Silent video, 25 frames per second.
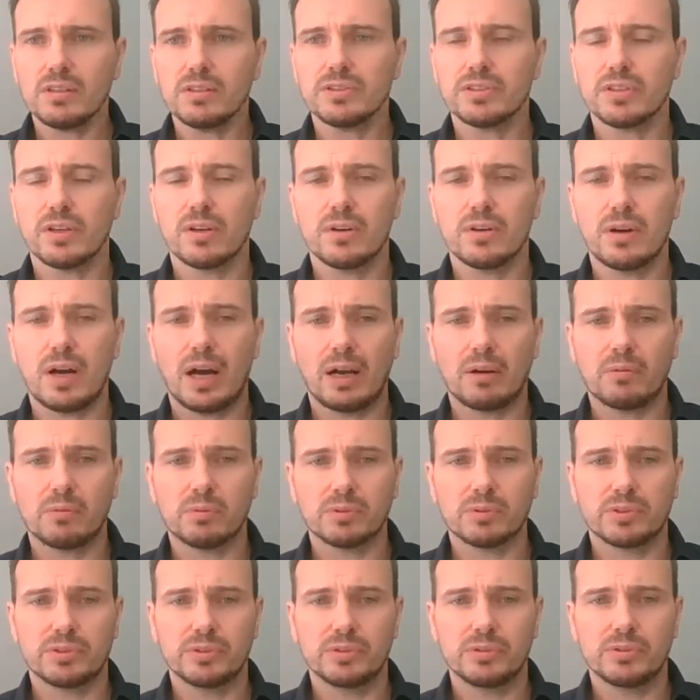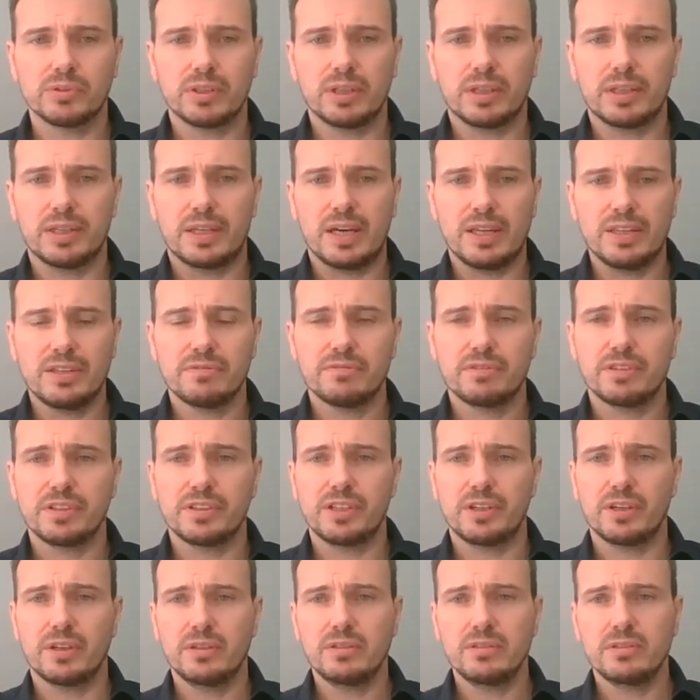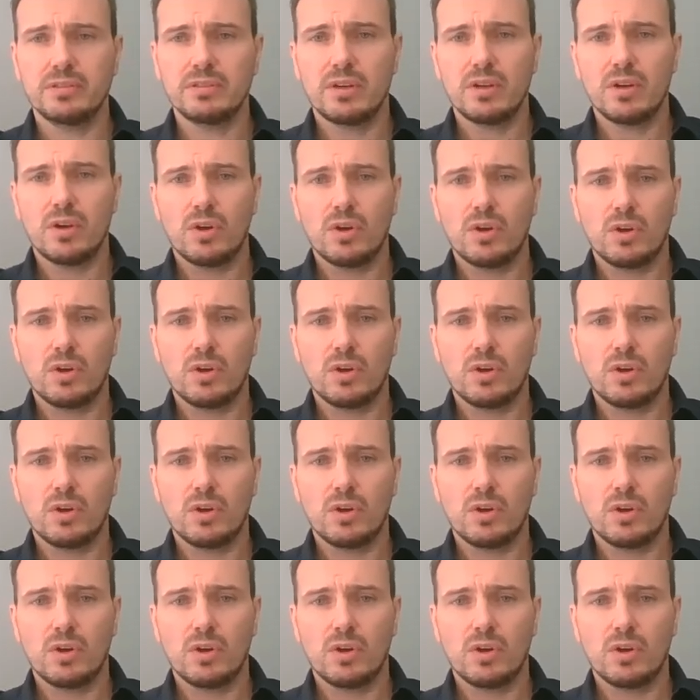So I will do another video